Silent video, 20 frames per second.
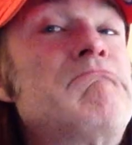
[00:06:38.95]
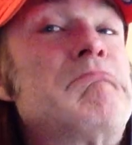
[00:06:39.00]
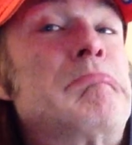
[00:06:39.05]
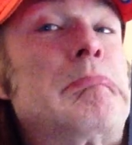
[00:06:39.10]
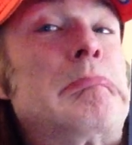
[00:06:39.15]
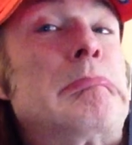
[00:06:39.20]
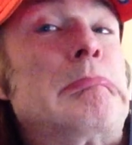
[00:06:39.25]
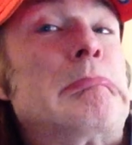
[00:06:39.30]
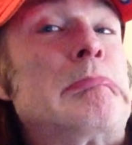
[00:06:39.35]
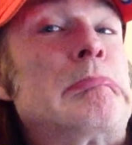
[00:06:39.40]

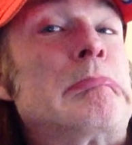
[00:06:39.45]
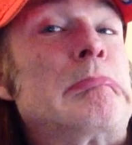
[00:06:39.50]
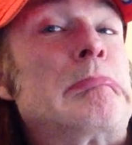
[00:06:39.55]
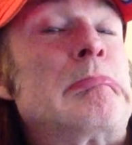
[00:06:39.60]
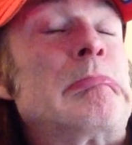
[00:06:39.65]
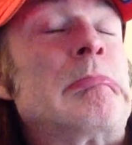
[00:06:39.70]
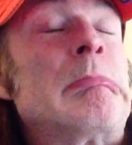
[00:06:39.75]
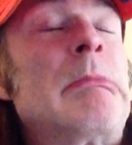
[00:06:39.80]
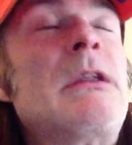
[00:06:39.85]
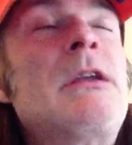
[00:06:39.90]

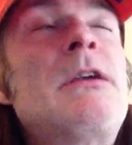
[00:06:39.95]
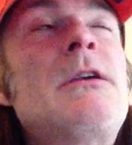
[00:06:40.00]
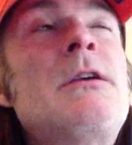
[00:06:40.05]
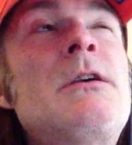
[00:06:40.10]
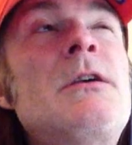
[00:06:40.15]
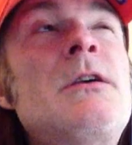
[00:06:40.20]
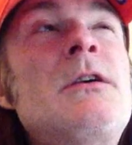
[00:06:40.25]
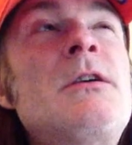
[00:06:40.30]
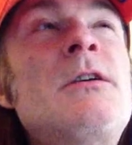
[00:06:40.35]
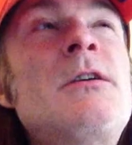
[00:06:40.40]

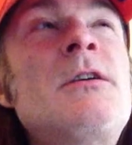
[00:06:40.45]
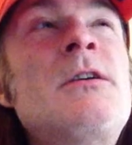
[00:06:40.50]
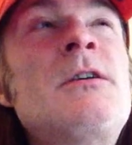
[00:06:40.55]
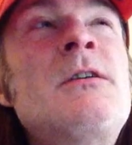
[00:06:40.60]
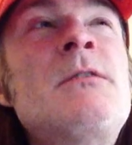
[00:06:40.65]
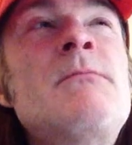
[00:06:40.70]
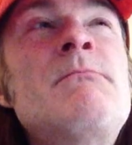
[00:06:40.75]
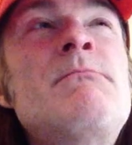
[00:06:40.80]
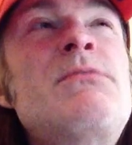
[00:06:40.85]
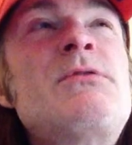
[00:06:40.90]

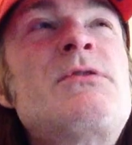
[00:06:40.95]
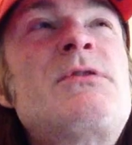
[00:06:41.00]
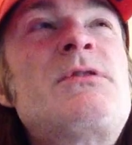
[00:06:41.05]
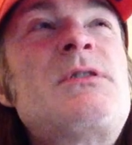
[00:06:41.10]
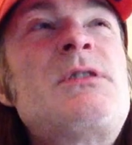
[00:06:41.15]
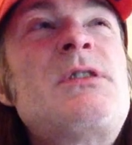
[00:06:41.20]
But,